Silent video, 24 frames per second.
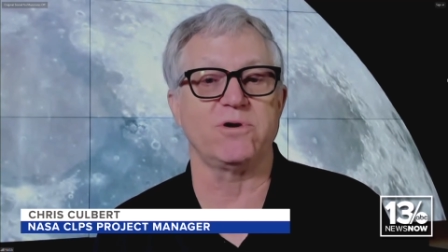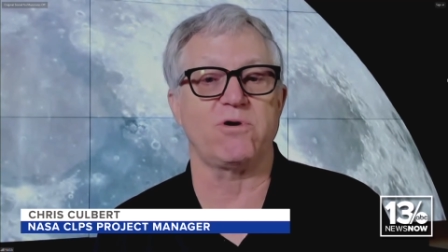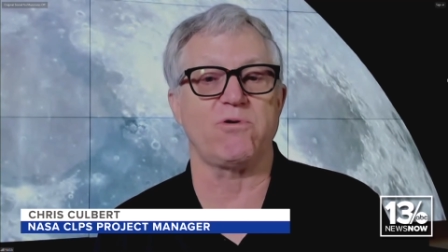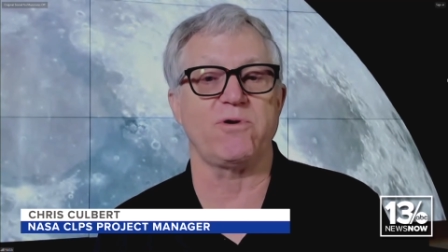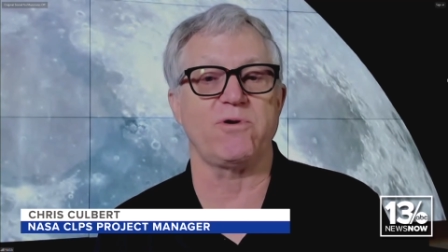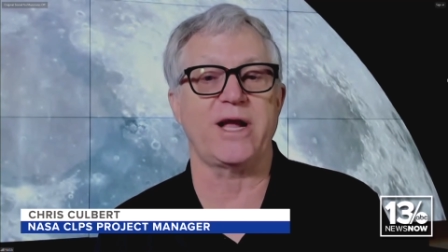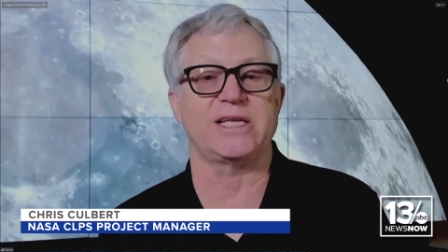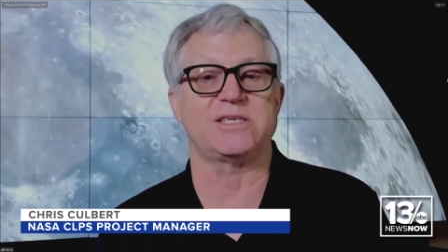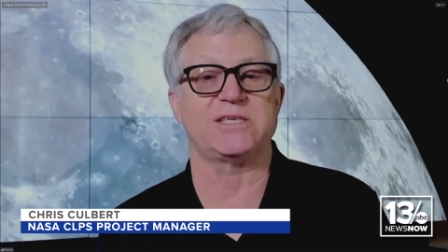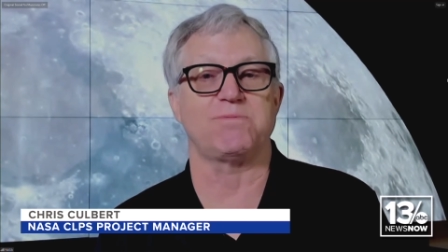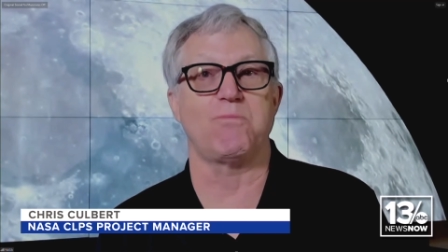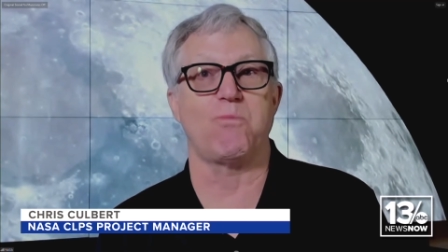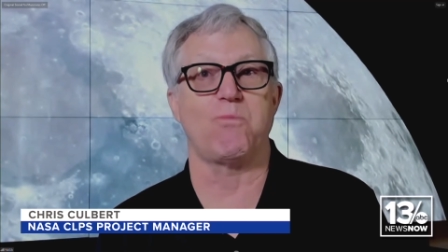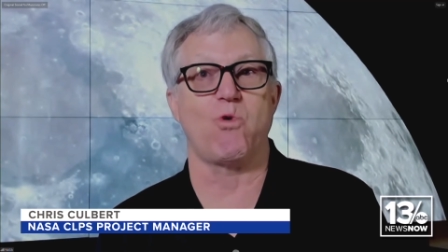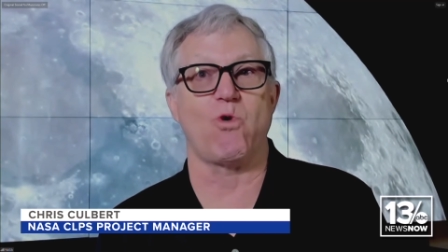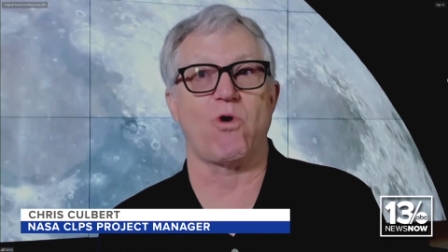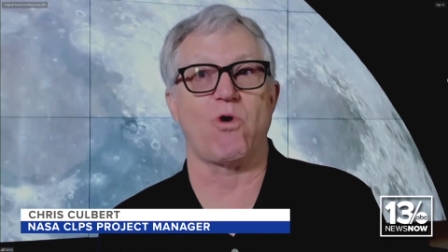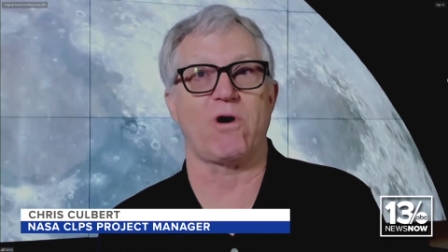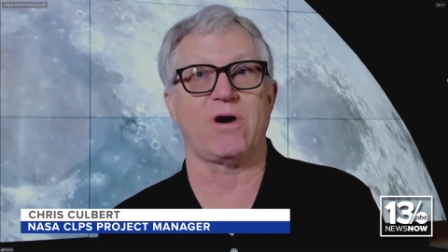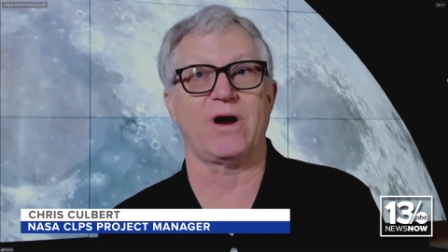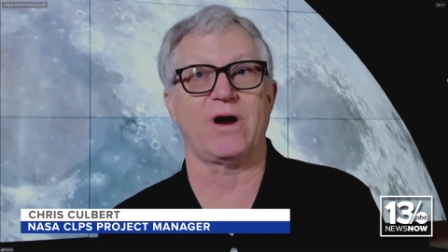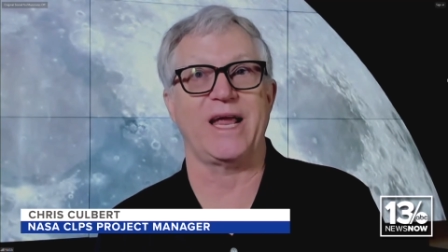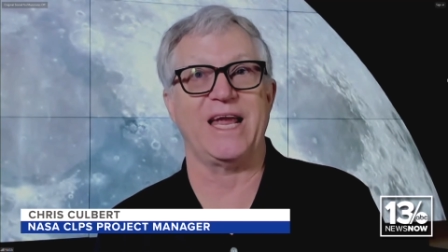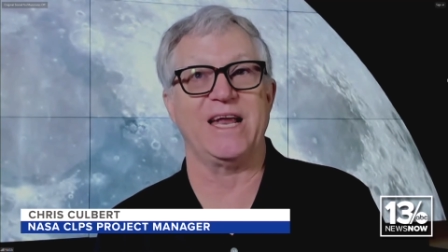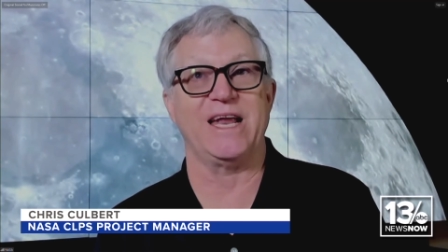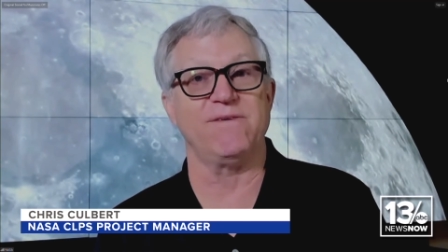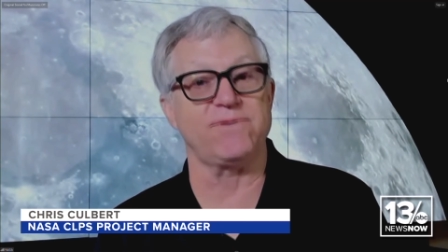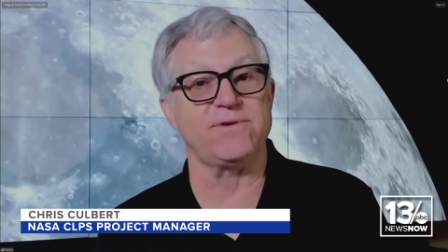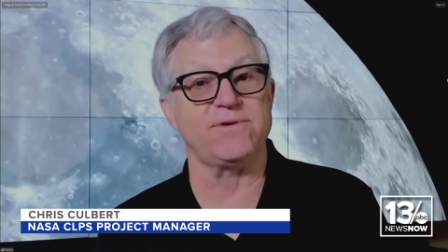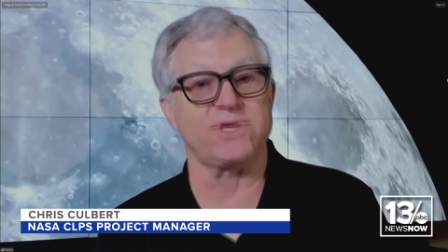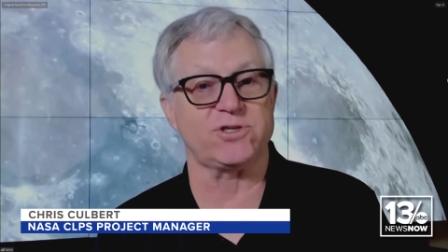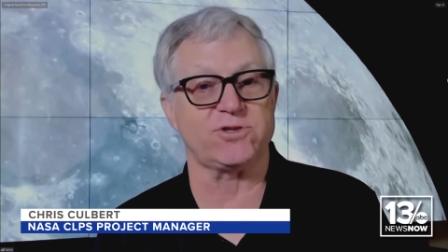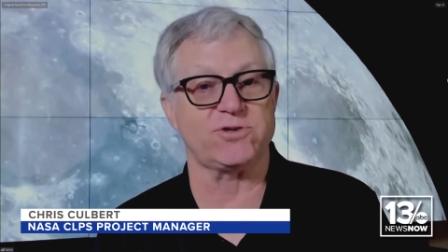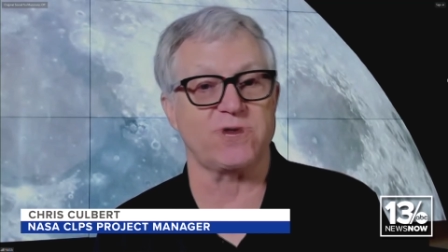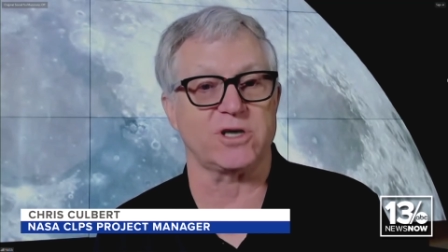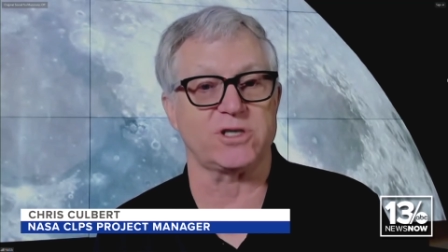creates more
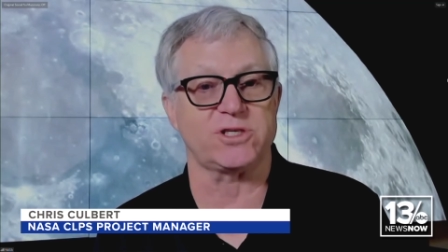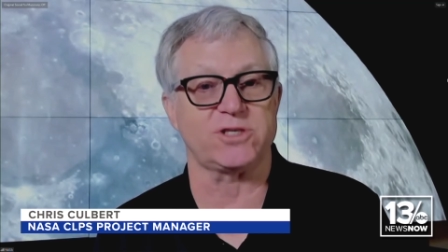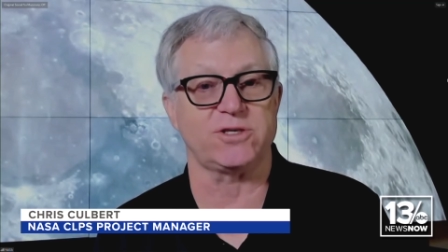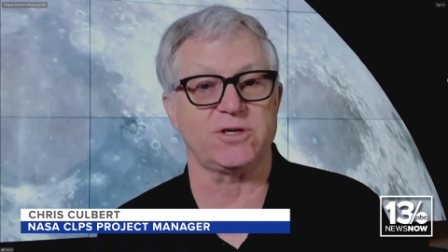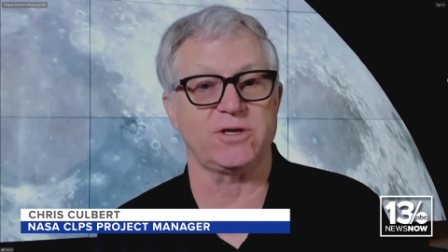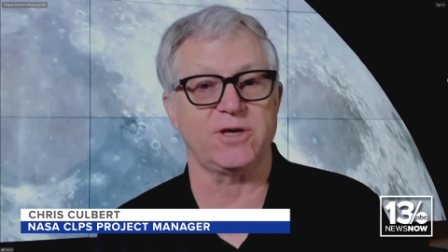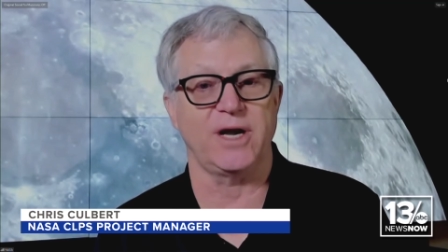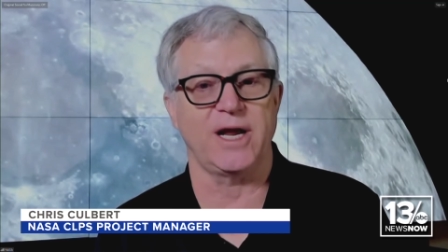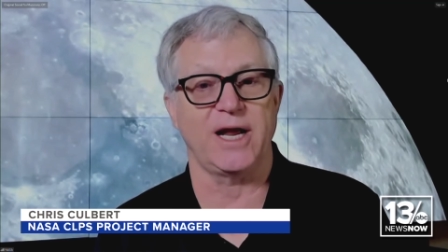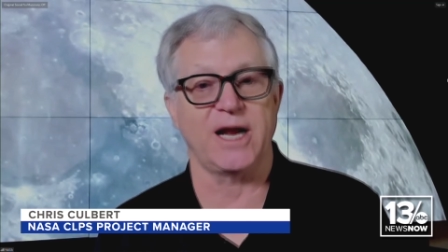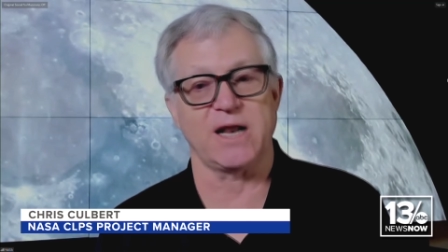infrastructure,